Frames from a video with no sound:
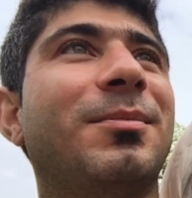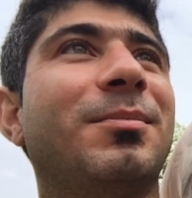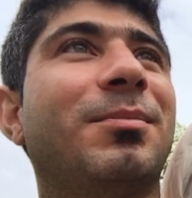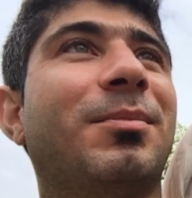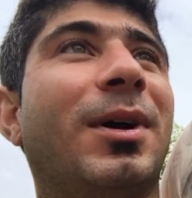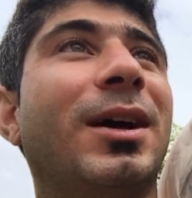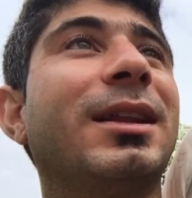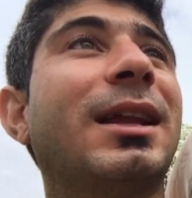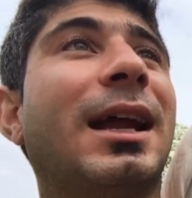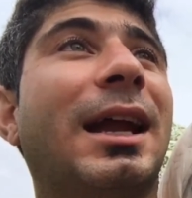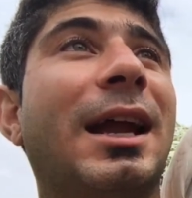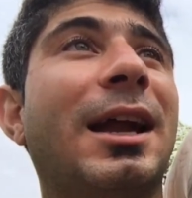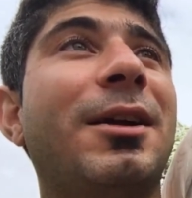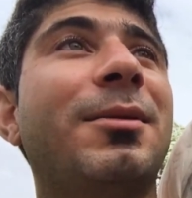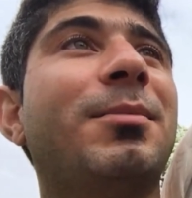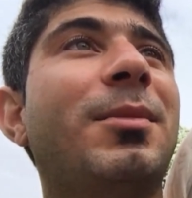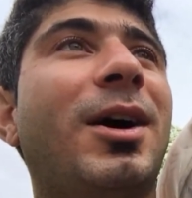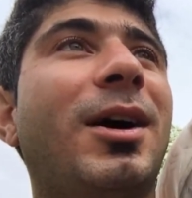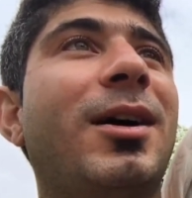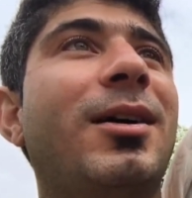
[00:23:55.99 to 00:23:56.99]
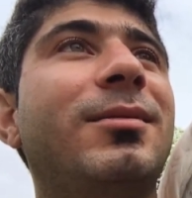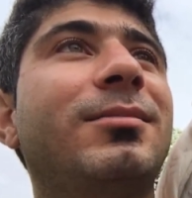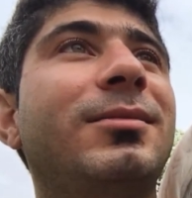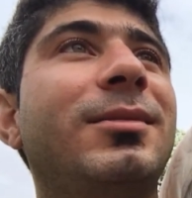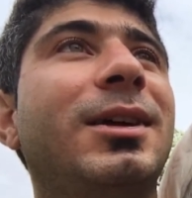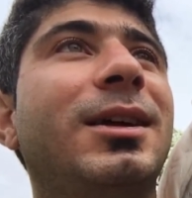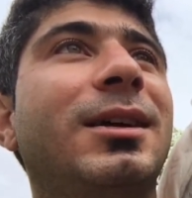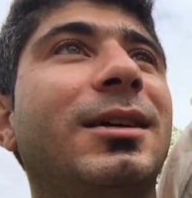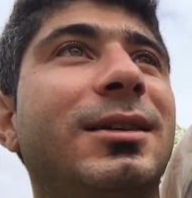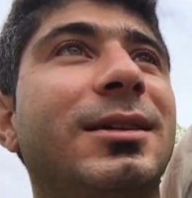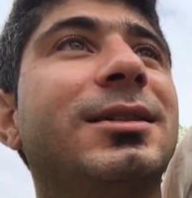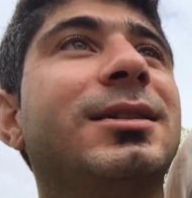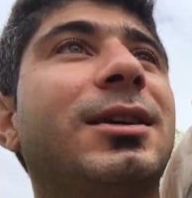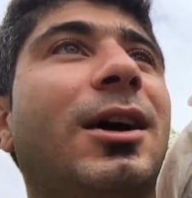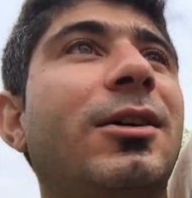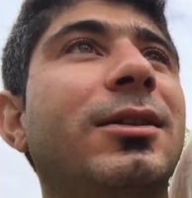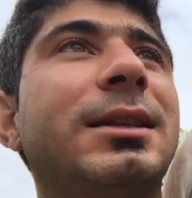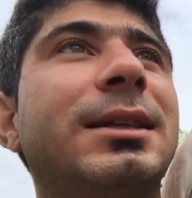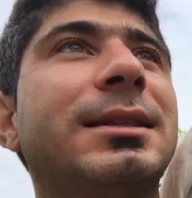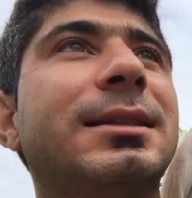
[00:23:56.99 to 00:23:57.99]
Yeah. But her mom yeah.
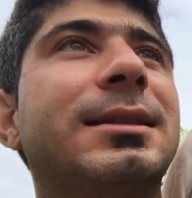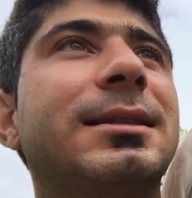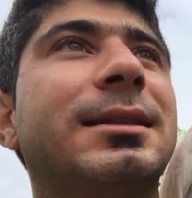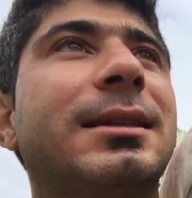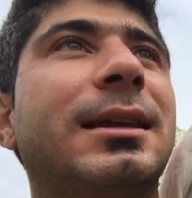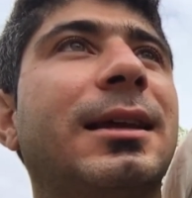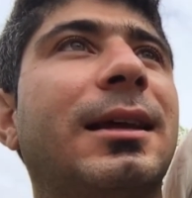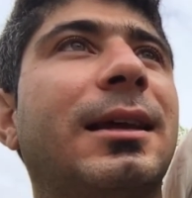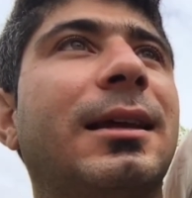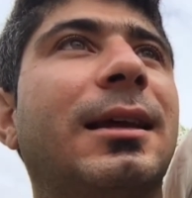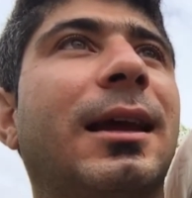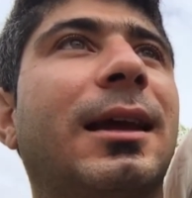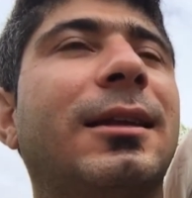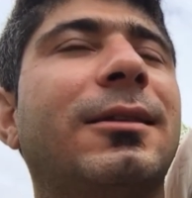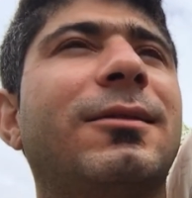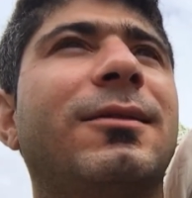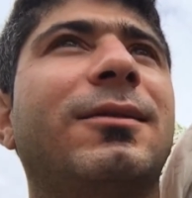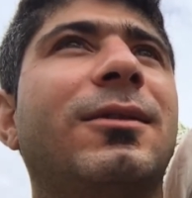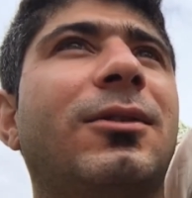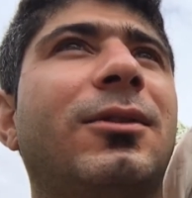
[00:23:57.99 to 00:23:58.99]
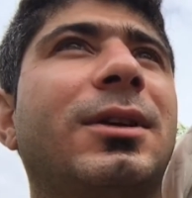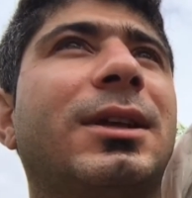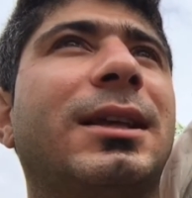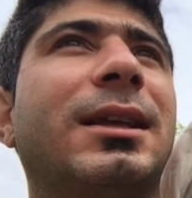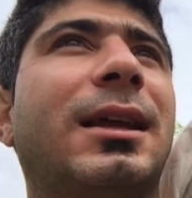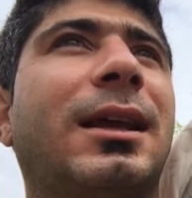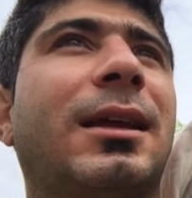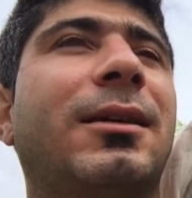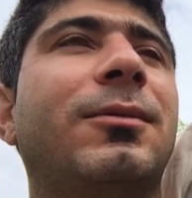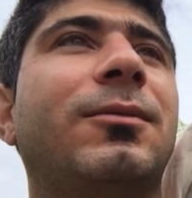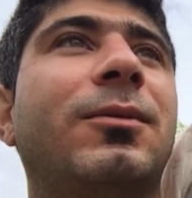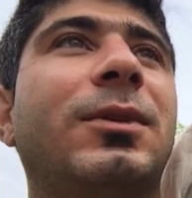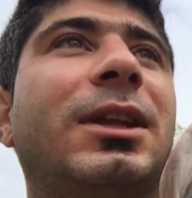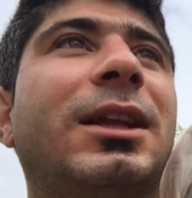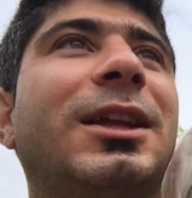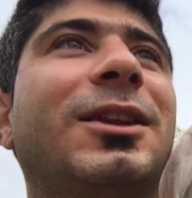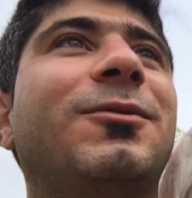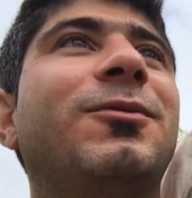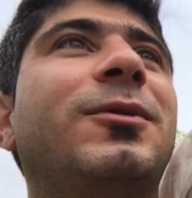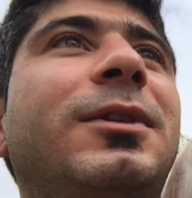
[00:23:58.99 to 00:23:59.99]
saw this thing, and okay,
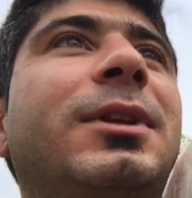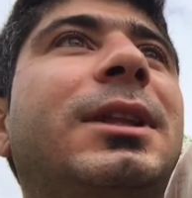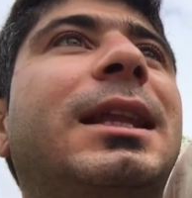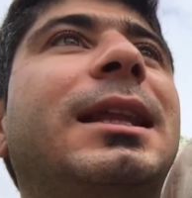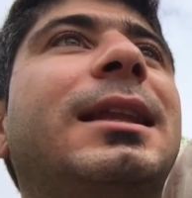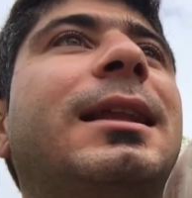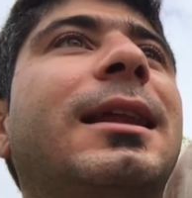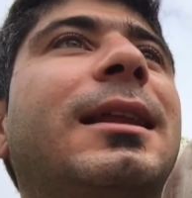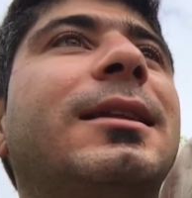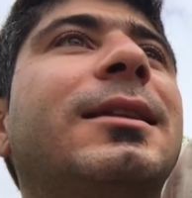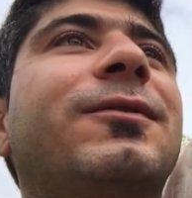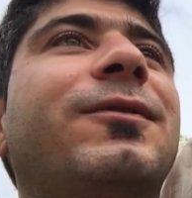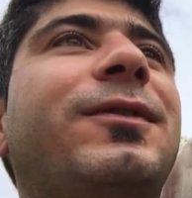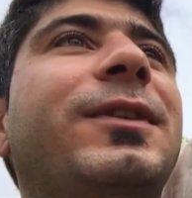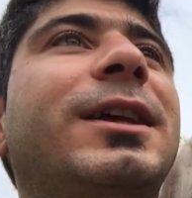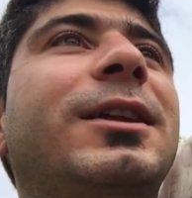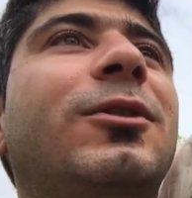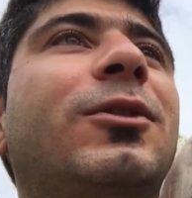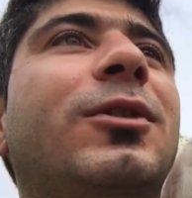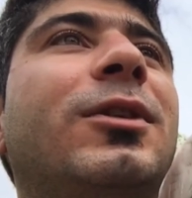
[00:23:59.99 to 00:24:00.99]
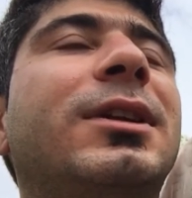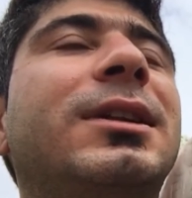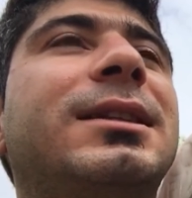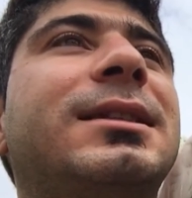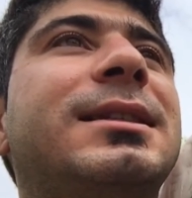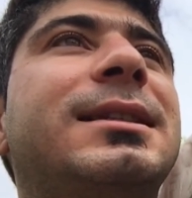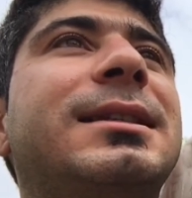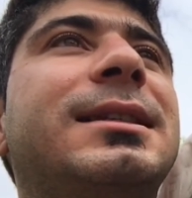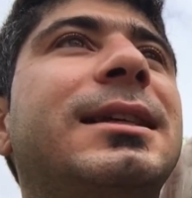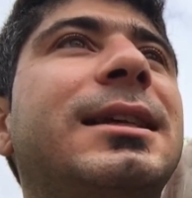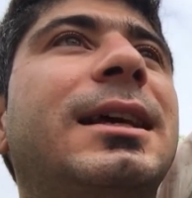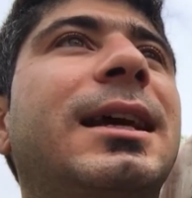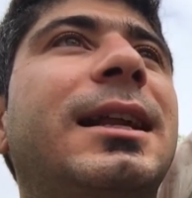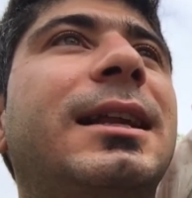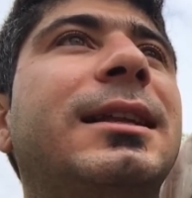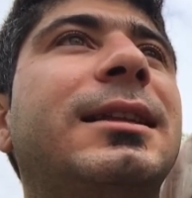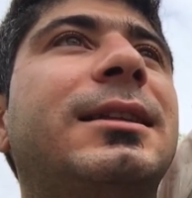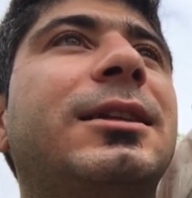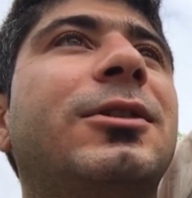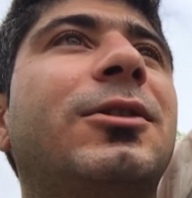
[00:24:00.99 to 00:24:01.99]
it we didn't feel or see
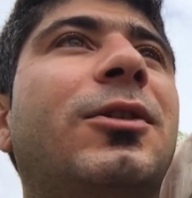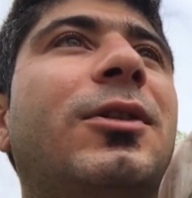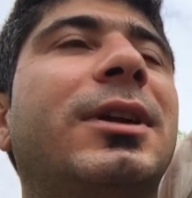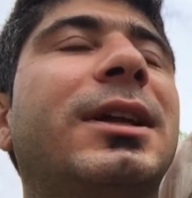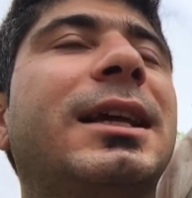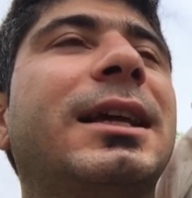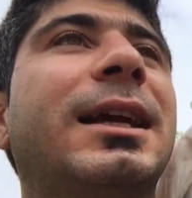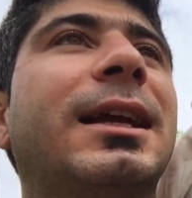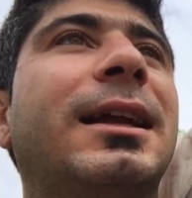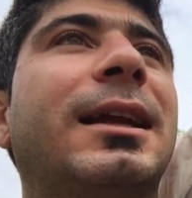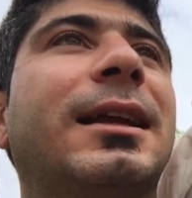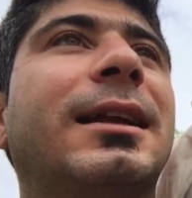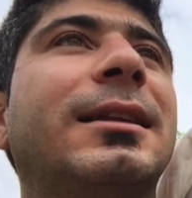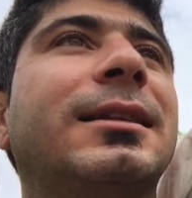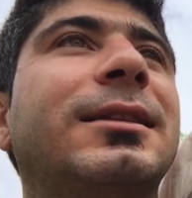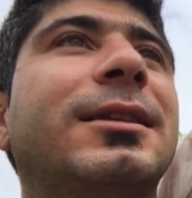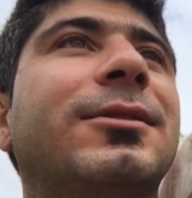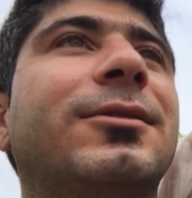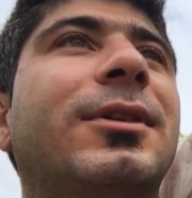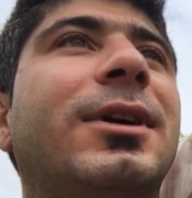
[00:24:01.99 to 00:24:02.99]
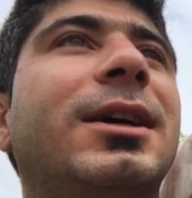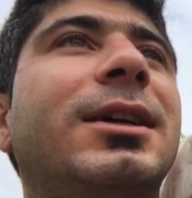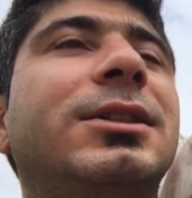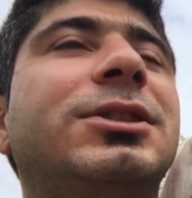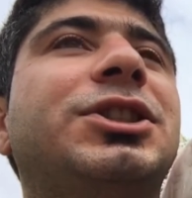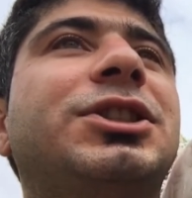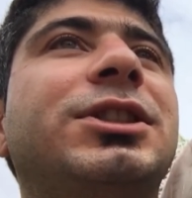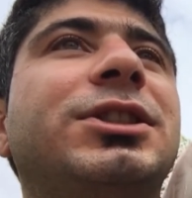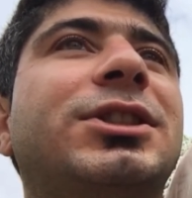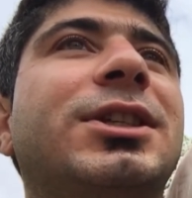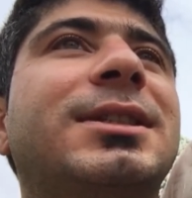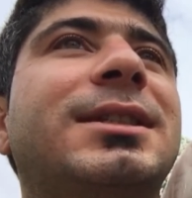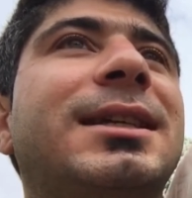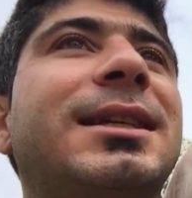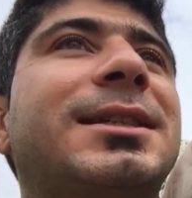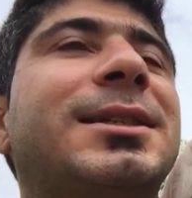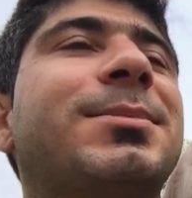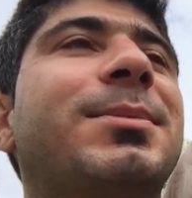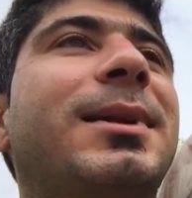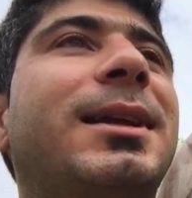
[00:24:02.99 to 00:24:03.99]
anything or hear anything, right? Yeah. She just
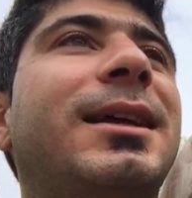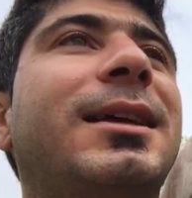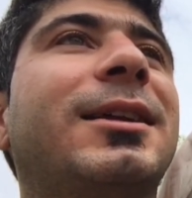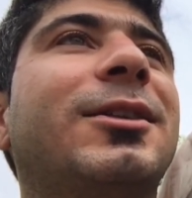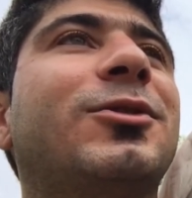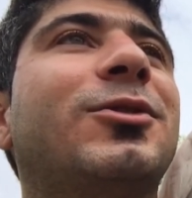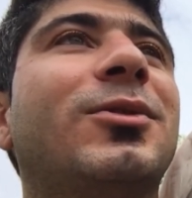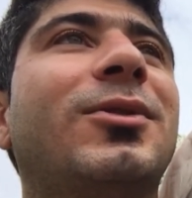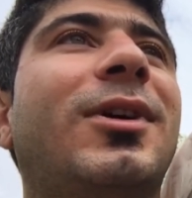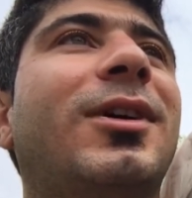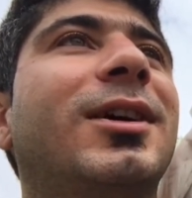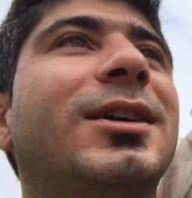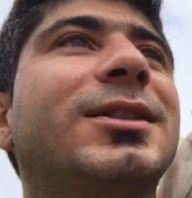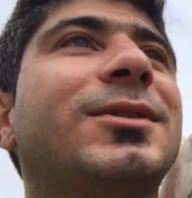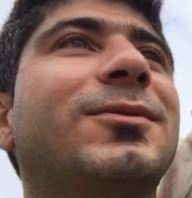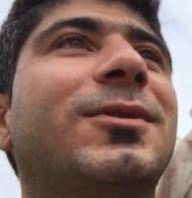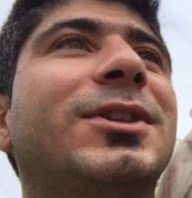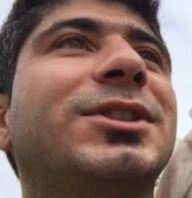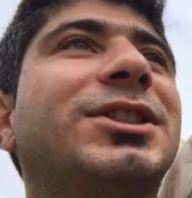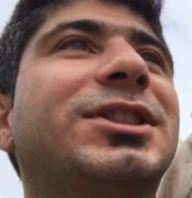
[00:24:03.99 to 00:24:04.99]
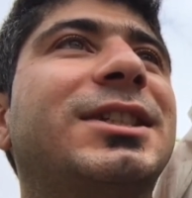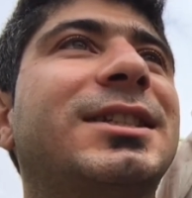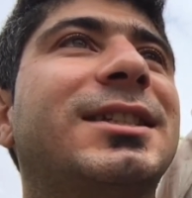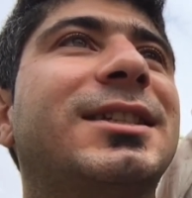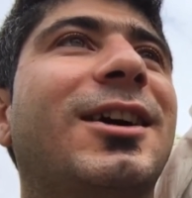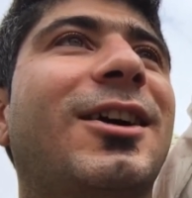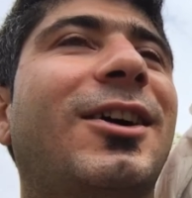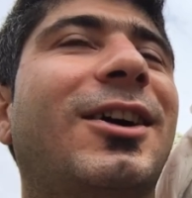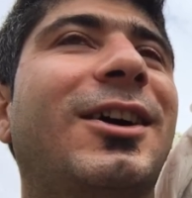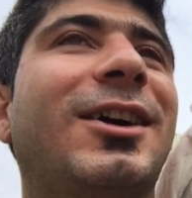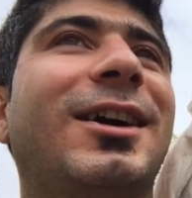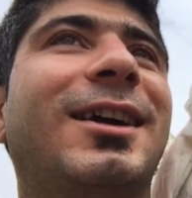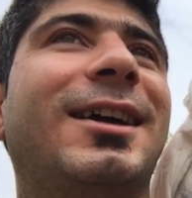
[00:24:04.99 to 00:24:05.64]
explained it to us what she saw.